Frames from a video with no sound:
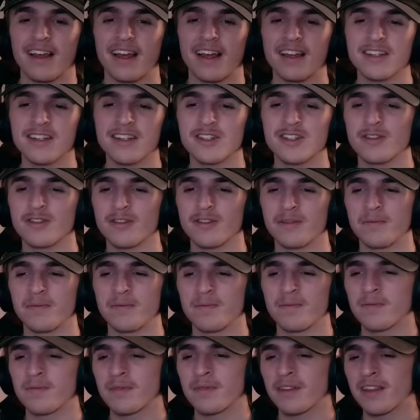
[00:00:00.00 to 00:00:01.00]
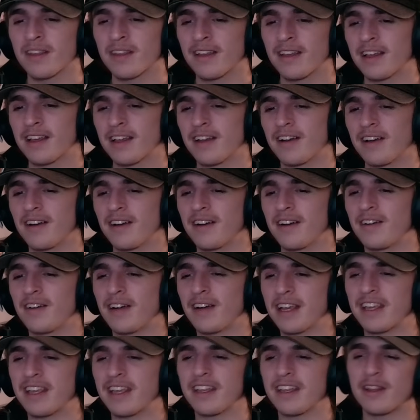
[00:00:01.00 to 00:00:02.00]
That's true.
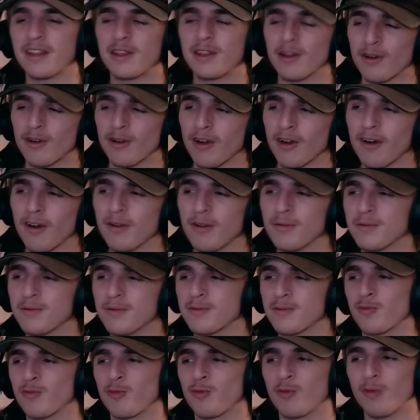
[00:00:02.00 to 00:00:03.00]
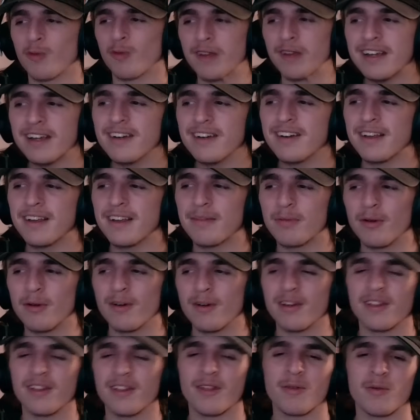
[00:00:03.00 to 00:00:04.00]
Like, there are really
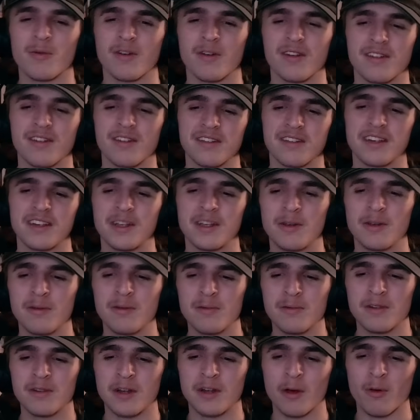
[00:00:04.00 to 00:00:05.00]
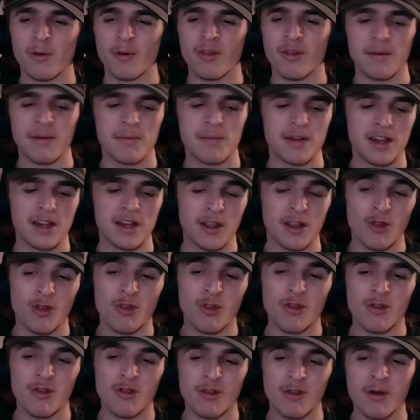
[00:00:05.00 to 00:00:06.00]
points where you know somebody
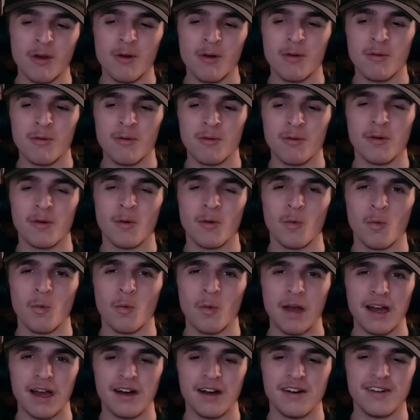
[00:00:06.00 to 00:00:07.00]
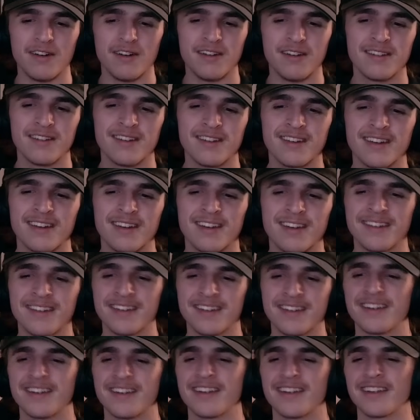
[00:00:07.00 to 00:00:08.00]
so well
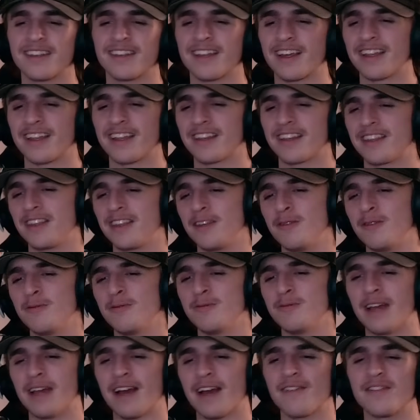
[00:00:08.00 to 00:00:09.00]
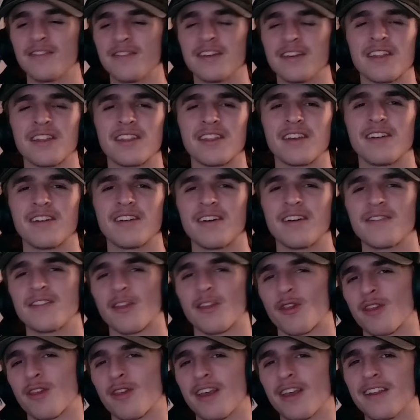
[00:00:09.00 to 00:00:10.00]
that you have nothing left
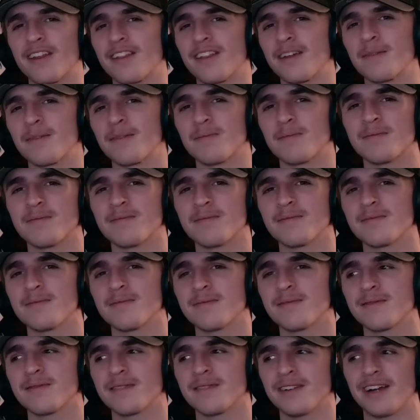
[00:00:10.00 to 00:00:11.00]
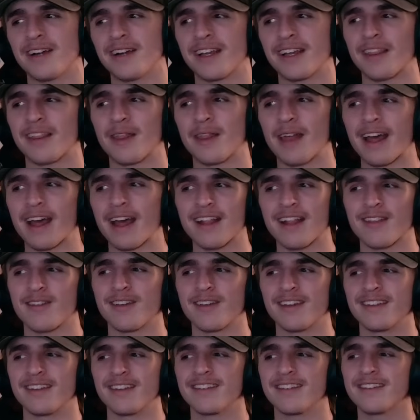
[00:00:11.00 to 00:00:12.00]
to say to them. Like, that's
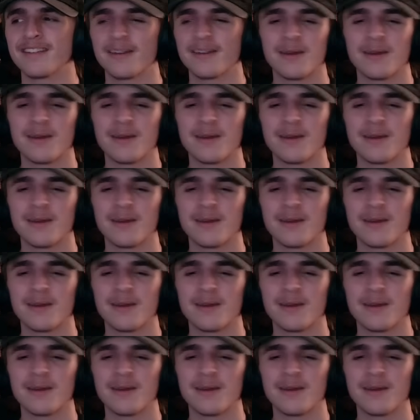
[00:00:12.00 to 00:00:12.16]
it.